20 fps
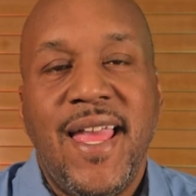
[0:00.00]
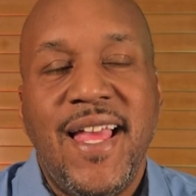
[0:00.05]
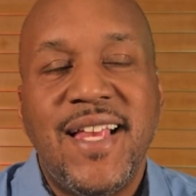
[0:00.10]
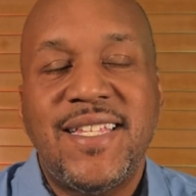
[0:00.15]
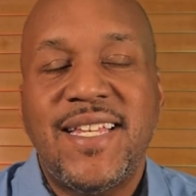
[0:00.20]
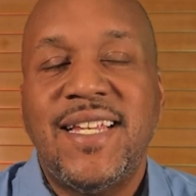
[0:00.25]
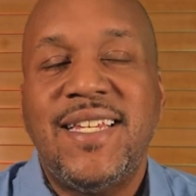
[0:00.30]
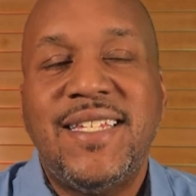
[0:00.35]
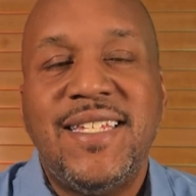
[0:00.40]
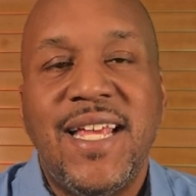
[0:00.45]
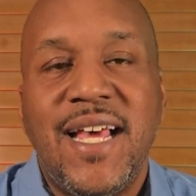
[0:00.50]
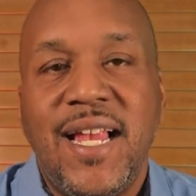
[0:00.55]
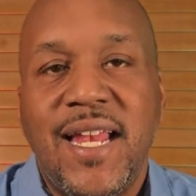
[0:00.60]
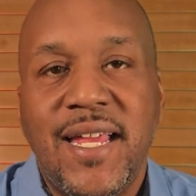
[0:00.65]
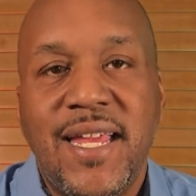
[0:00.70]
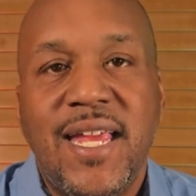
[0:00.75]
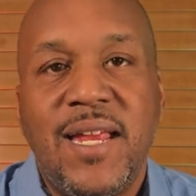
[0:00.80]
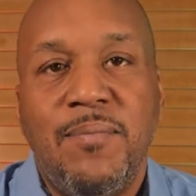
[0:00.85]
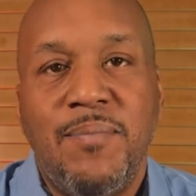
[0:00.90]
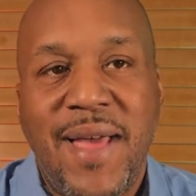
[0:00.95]
It's a
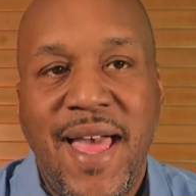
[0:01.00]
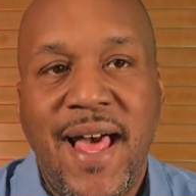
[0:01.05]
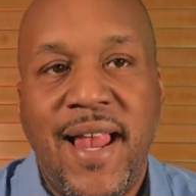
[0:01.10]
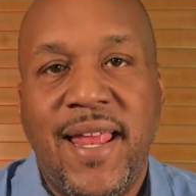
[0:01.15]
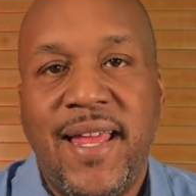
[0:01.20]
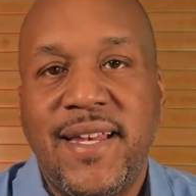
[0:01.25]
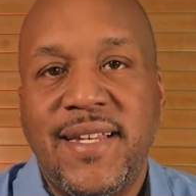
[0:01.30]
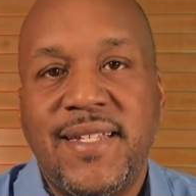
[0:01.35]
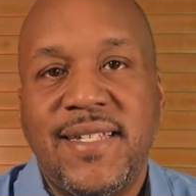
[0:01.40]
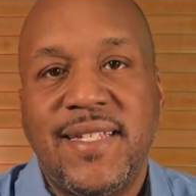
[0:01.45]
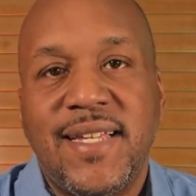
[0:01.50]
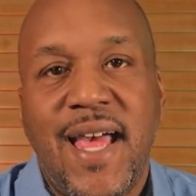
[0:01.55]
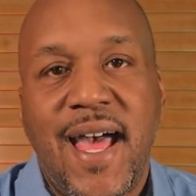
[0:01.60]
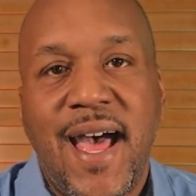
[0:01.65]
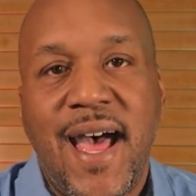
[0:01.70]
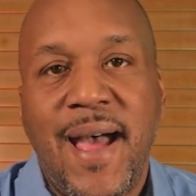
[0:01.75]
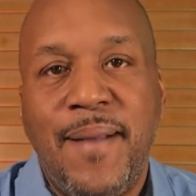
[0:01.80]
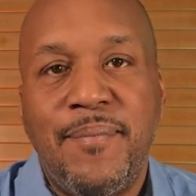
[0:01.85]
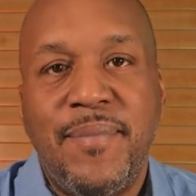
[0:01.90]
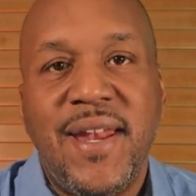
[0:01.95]
delicate balance.
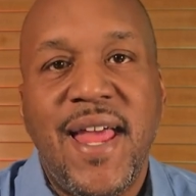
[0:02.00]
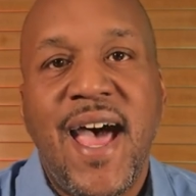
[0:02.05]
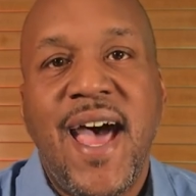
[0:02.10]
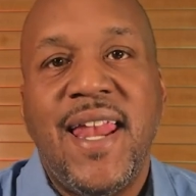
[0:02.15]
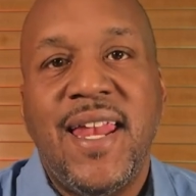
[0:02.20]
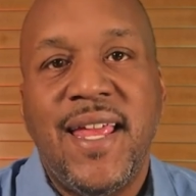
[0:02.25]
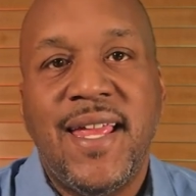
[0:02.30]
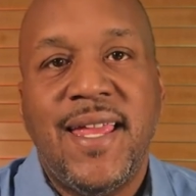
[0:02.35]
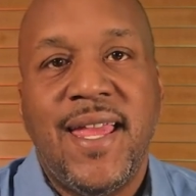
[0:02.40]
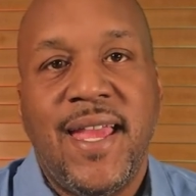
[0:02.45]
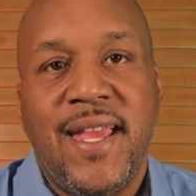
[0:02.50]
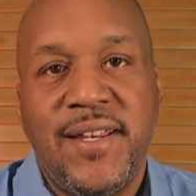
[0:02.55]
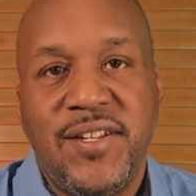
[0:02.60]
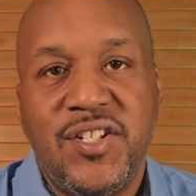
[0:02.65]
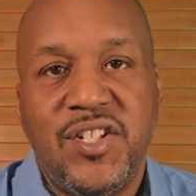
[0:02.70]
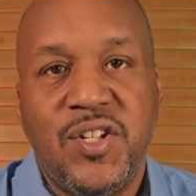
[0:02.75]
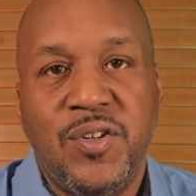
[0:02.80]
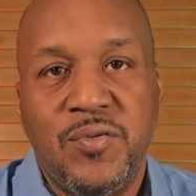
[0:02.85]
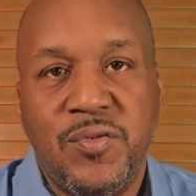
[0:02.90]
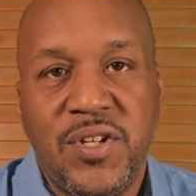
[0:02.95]
I'm not
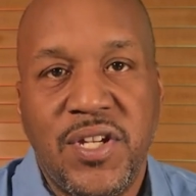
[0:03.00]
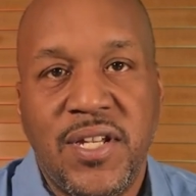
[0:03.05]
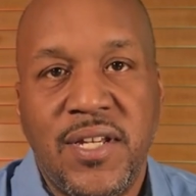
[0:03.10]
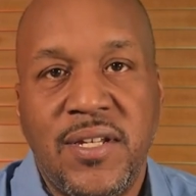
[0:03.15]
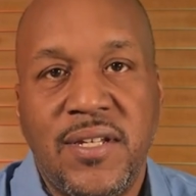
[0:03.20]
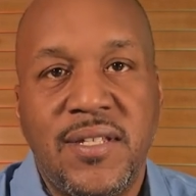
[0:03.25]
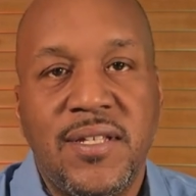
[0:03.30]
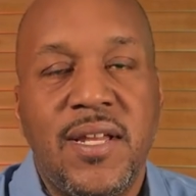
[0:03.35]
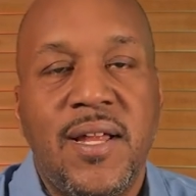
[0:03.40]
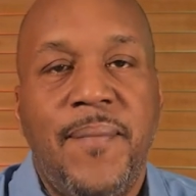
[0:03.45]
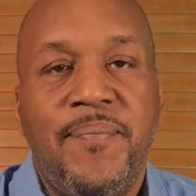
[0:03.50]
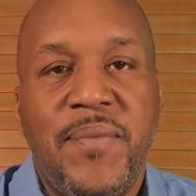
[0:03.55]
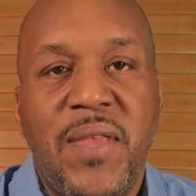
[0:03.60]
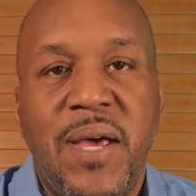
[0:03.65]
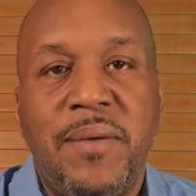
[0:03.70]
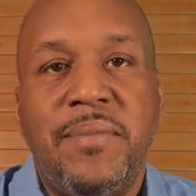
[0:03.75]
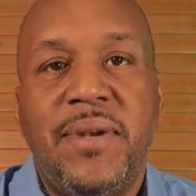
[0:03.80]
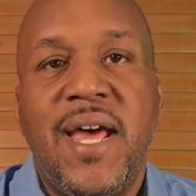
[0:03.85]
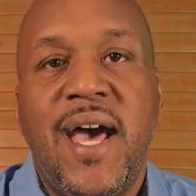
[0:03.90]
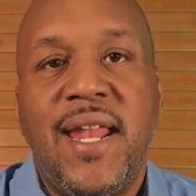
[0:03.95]
against unions.
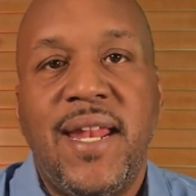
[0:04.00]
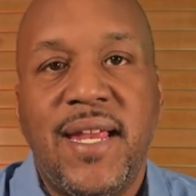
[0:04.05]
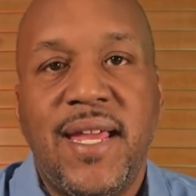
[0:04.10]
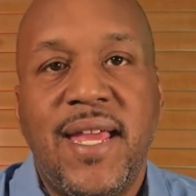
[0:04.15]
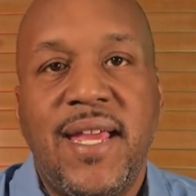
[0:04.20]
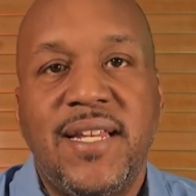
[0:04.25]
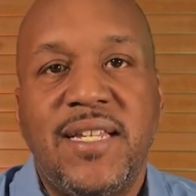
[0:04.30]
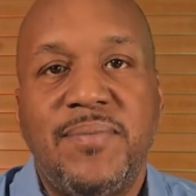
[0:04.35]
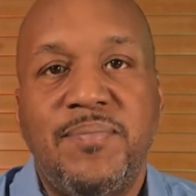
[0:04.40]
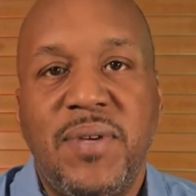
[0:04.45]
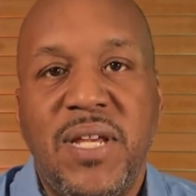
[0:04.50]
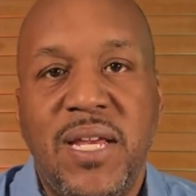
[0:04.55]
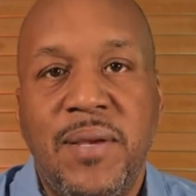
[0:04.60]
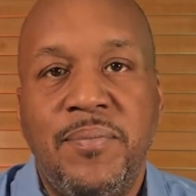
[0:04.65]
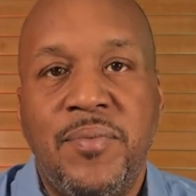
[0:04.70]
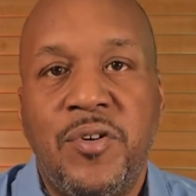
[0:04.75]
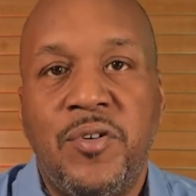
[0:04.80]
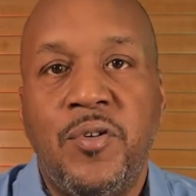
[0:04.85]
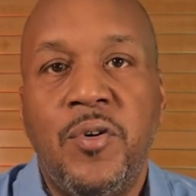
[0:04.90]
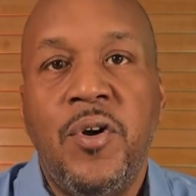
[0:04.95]
I'm not against
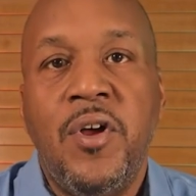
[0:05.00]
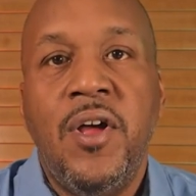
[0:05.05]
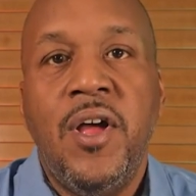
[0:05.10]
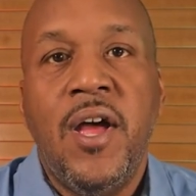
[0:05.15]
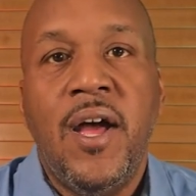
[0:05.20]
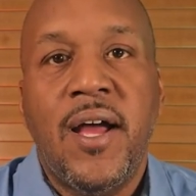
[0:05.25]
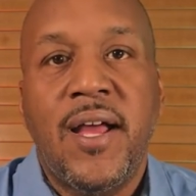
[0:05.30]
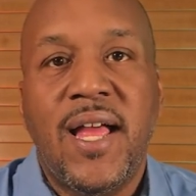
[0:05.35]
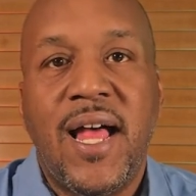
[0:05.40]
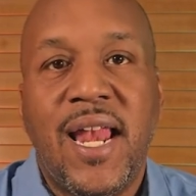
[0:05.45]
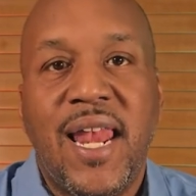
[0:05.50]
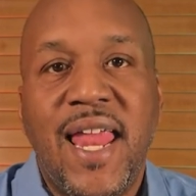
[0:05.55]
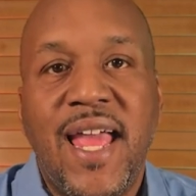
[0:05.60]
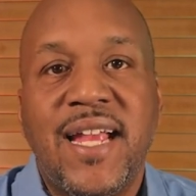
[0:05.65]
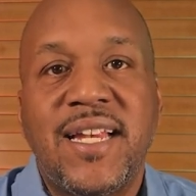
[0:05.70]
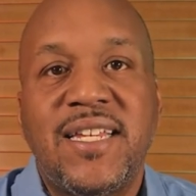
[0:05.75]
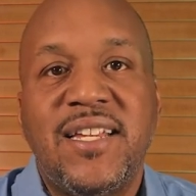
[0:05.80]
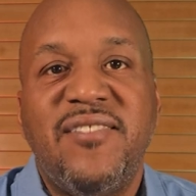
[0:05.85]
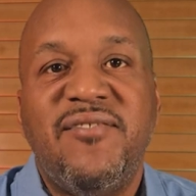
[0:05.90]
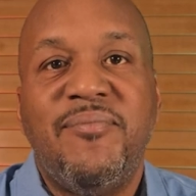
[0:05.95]
people
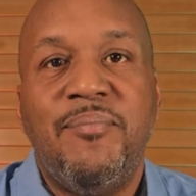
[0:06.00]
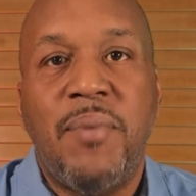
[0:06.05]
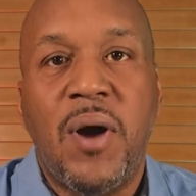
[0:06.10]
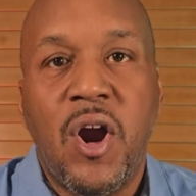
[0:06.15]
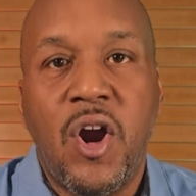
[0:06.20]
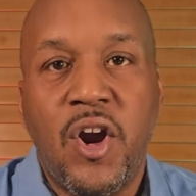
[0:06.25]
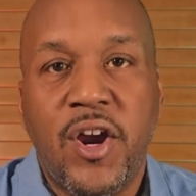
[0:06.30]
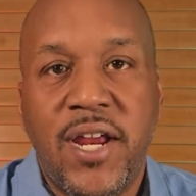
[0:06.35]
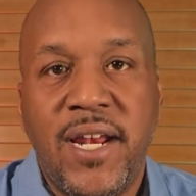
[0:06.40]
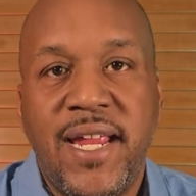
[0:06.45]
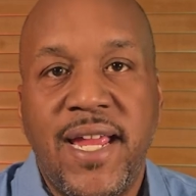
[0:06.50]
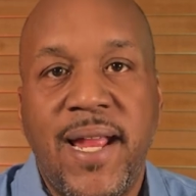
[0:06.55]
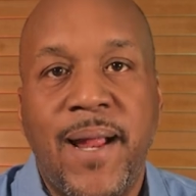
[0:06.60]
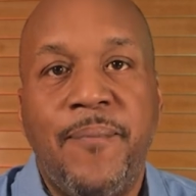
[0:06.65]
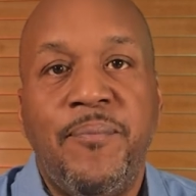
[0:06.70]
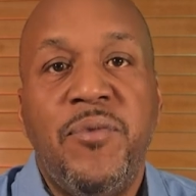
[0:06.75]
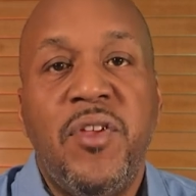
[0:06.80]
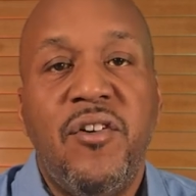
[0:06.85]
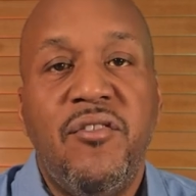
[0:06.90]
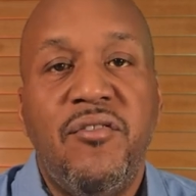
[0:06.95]
collective
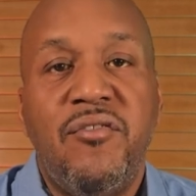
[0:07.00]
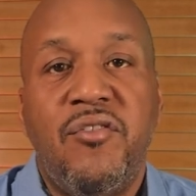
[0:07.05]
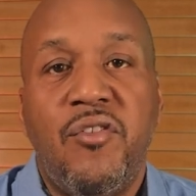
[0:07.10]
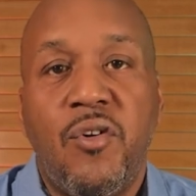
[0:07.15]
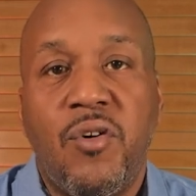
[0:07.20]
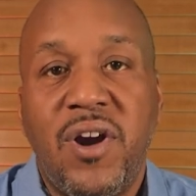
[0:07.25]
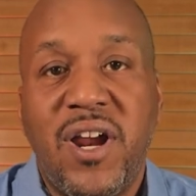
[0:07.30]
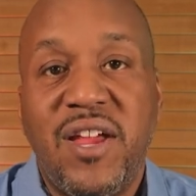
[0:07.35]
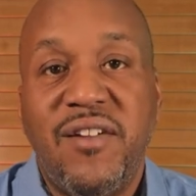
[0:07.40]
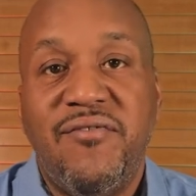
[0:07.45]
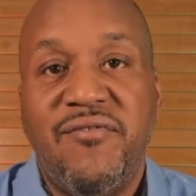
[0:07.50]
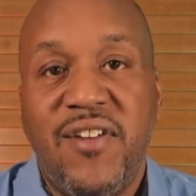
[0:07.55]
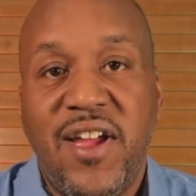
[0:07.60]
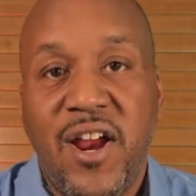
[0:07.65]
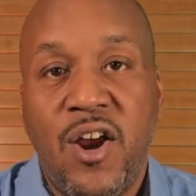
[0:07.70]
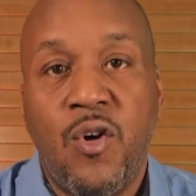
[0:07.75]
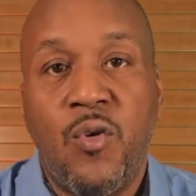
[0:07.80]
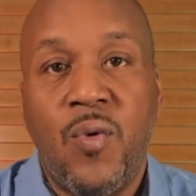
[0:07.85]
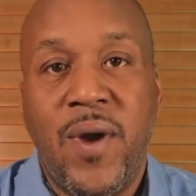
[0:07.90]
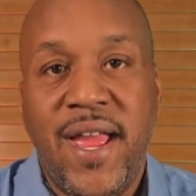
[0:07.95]
bargaining for a
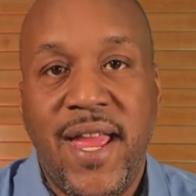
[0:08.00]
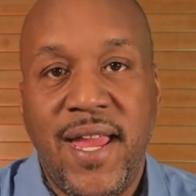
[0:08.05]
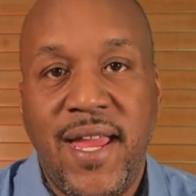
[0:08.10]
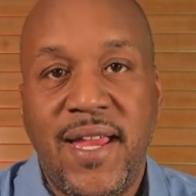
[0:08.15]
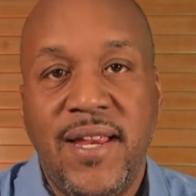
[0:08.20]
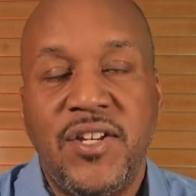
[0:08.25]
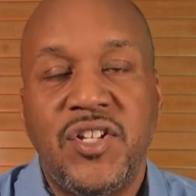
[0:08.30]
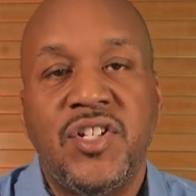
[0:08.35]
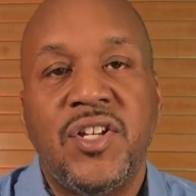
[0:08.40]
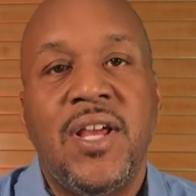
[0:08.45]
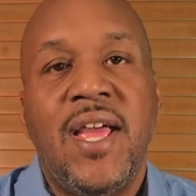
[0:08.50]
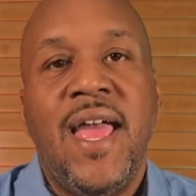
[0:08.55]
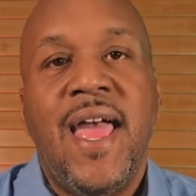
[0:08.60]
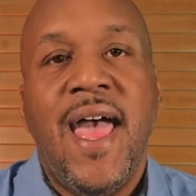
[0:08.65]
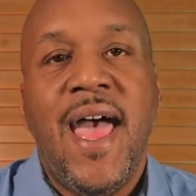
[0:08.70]
fair wage.